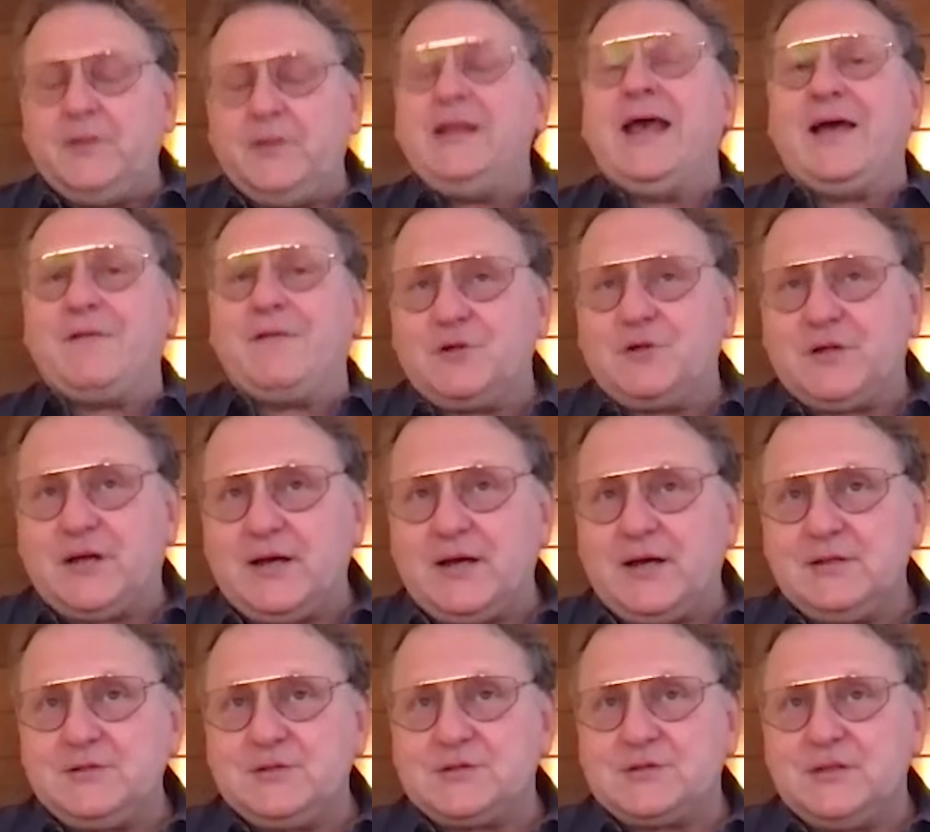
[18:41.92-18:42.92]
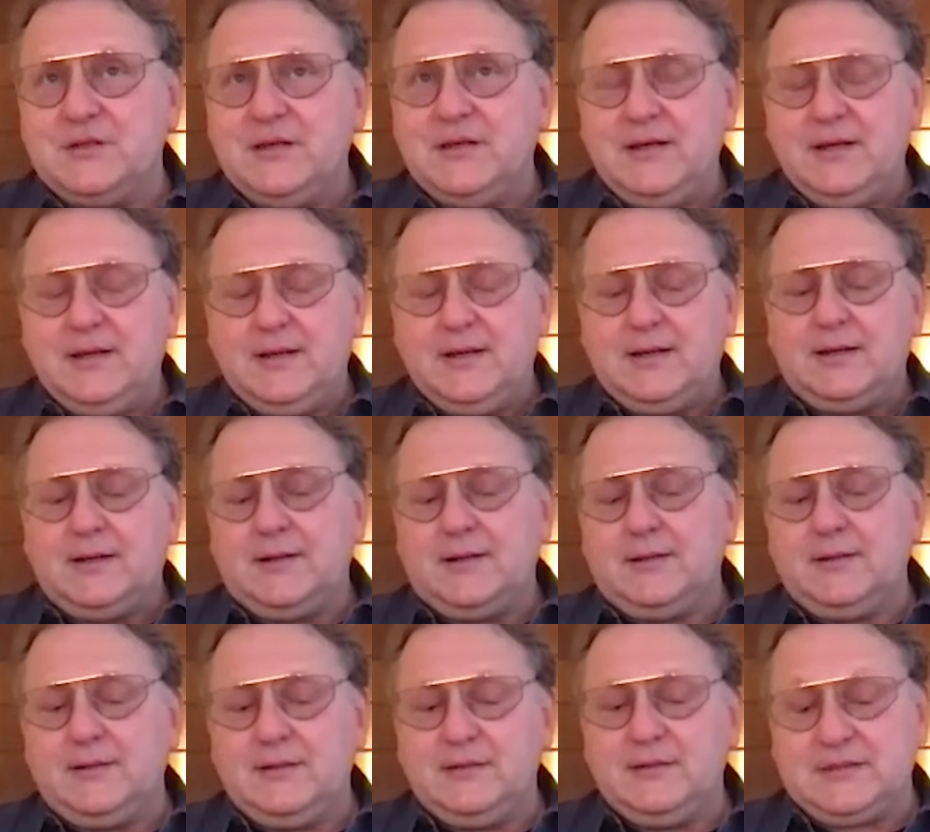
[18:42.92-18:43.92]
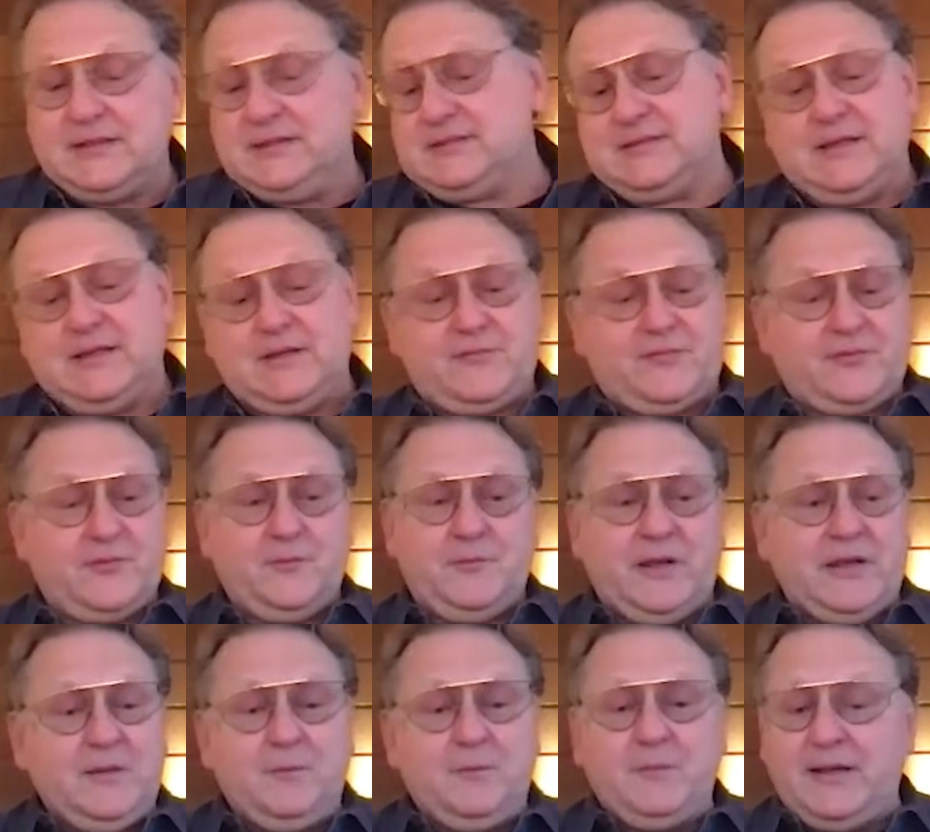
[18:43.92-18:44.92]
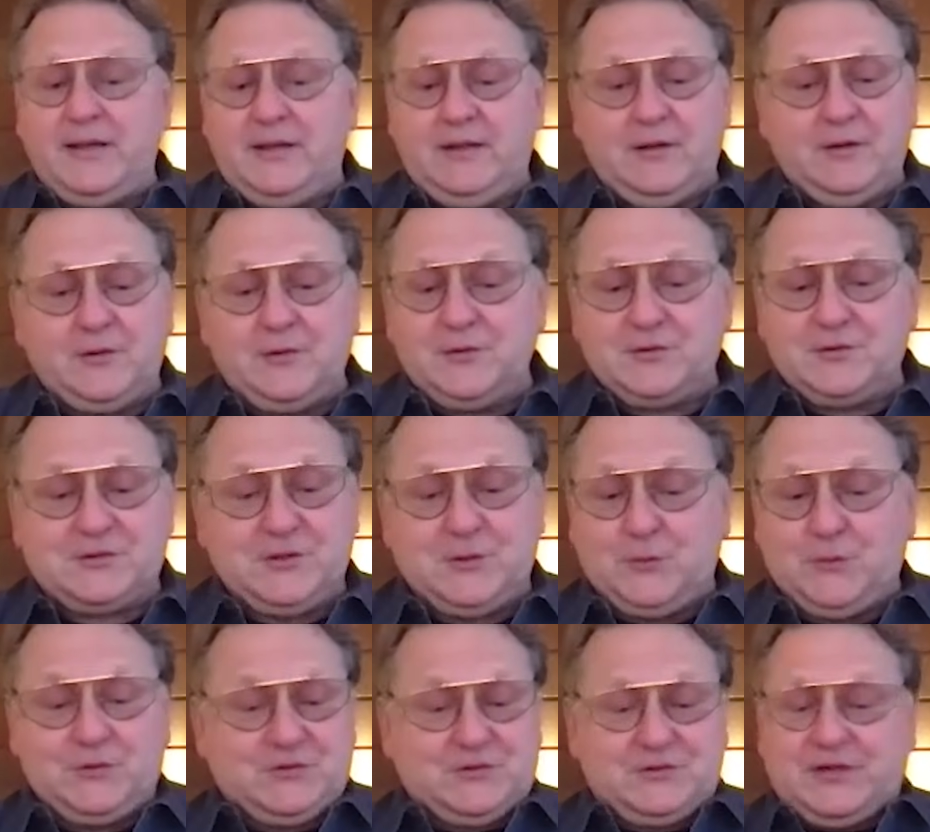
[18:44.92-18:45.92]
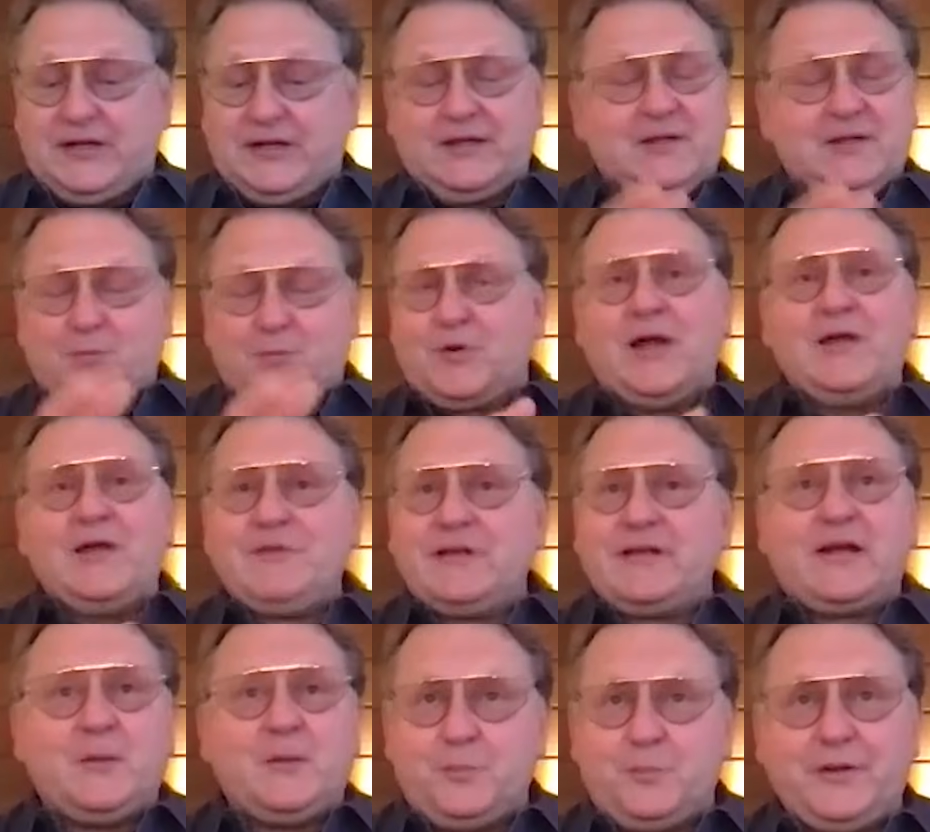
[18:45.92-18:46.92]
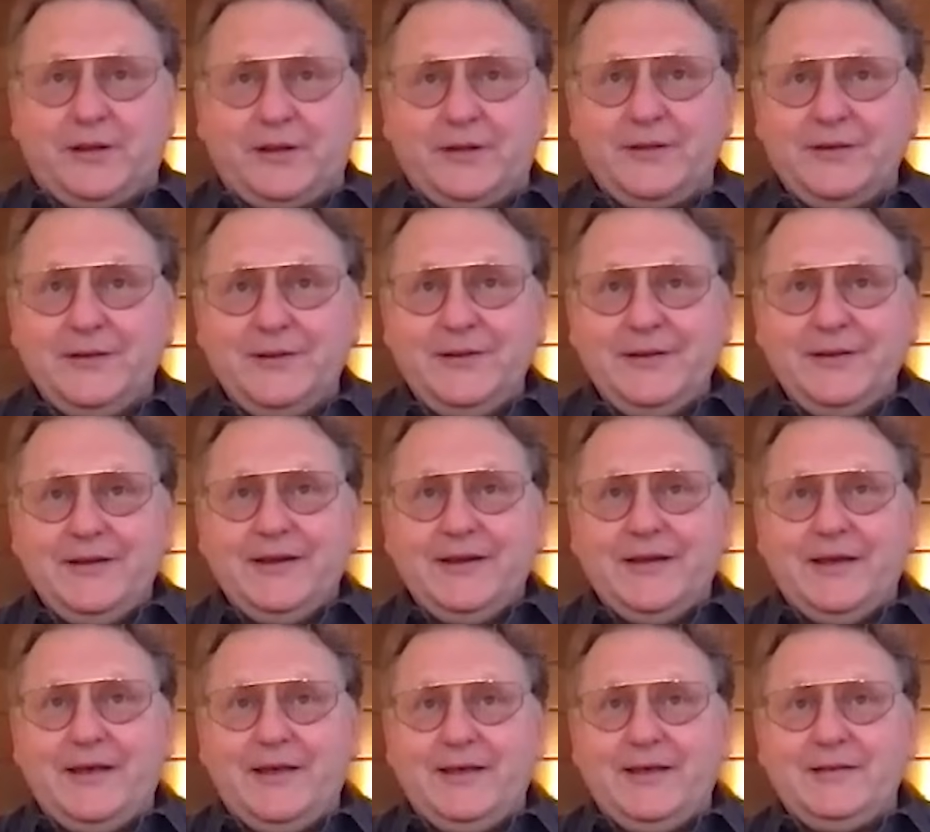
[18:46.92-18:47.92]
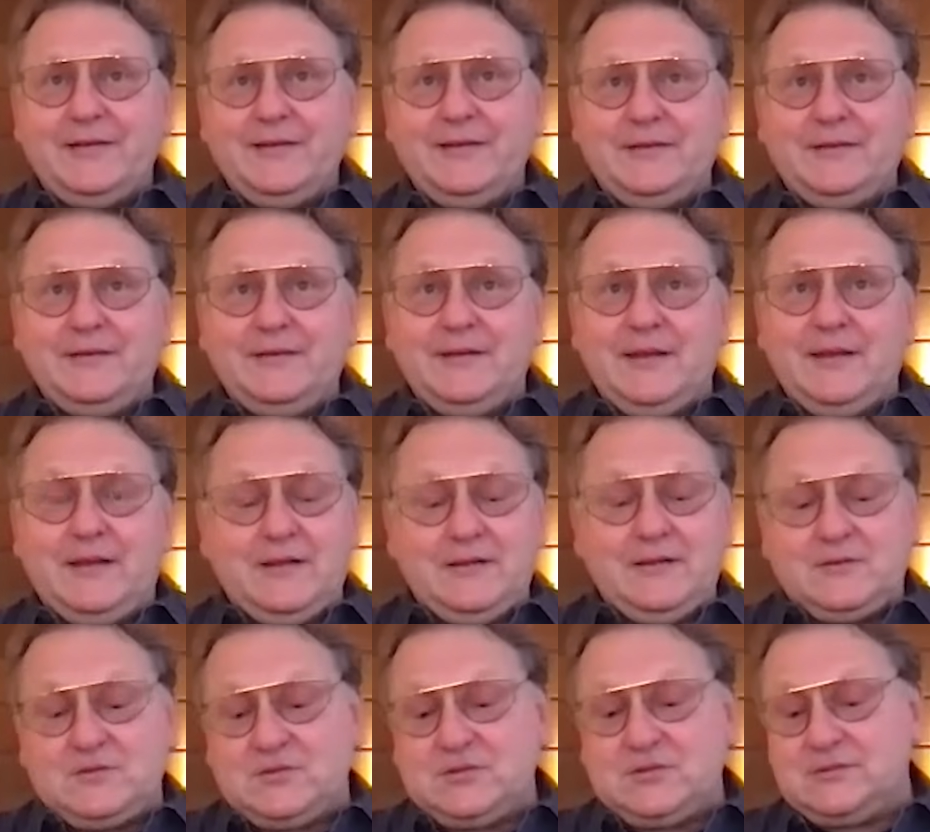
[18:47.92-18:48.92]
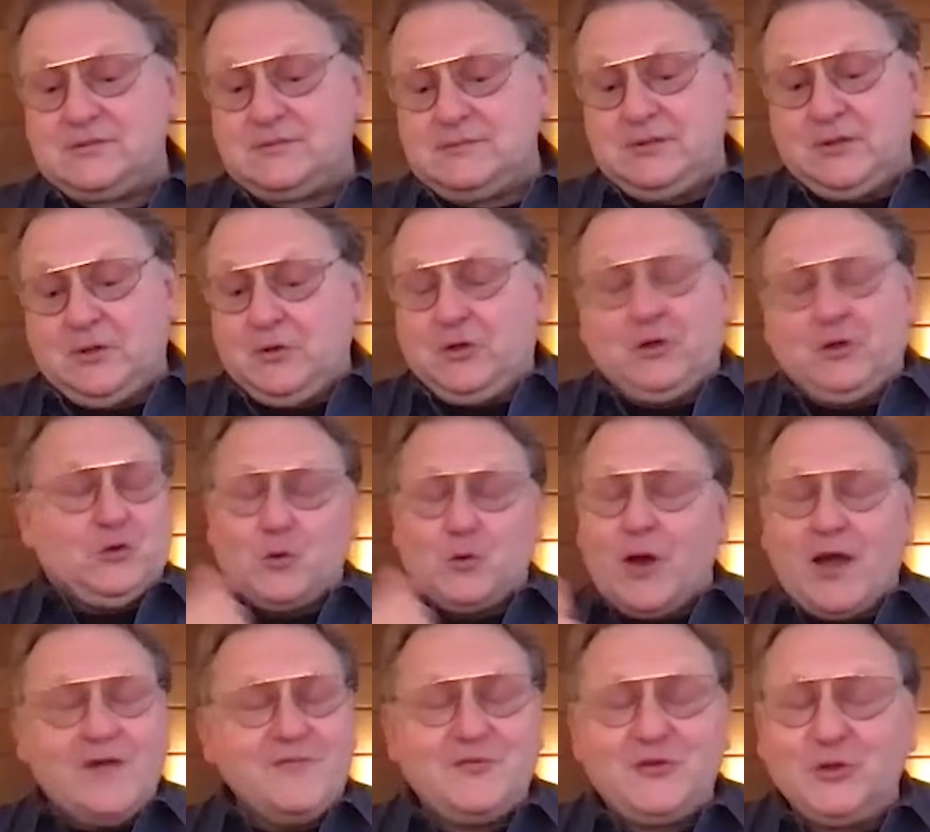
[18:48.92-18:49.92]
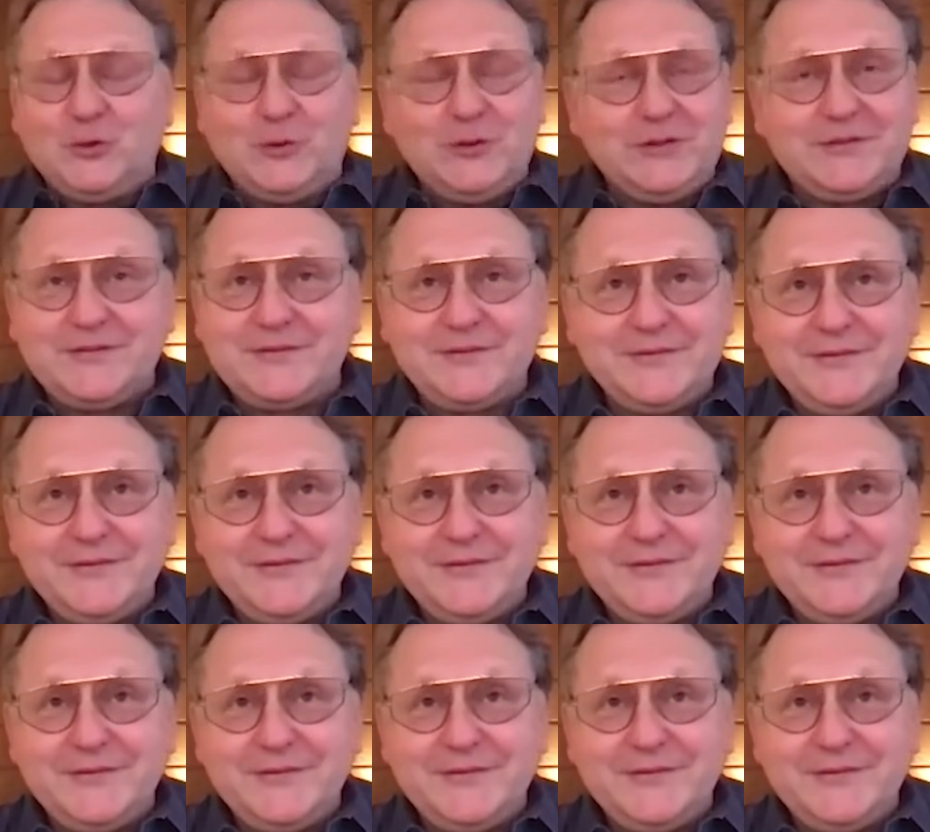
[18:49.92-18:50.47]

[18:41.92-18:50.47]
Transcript: been advertised. Uh, as I said, for many many years it was stuck in a private company, and and it's you know you can drive to it.